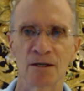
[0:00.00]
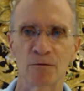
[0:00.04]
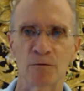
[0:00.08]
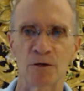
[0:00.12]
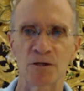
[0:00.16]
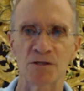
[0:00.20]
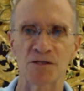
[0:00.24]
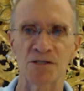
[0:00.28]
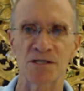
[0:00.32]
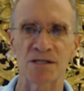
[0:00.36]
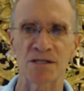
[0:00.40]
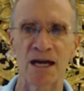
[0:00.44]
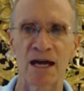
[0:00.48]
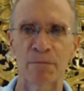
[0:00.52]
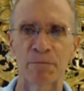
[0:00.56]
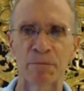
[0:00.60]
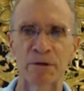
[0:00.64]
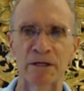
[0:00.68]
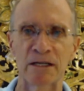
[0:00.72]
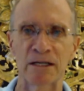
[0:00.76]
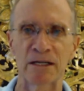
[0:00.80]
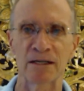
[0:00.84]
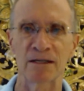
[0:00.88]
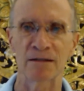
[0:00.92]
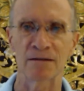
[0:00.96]
what's
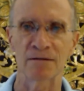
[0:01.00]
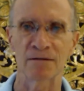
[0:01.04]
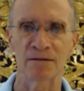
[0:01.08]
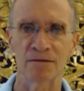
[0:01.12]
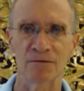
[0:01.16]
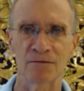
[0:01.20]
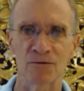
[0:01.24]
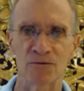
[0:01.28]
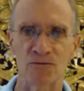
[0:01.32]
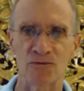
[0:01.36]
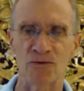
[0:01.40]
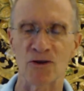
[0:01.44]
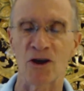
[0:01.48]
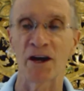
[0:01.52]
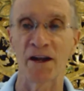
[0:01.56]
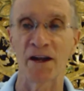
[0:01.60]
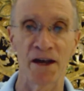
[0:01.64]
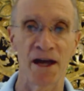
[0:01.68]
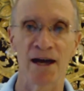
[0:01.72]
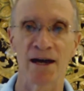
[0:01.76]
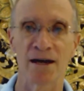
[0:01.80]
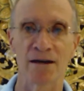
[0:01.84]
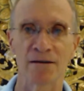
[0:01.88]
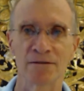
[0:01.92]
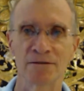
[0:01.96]
happening right
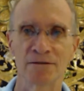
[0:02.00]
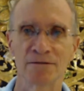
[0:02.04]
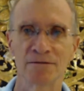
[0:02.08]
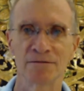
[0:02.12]
now,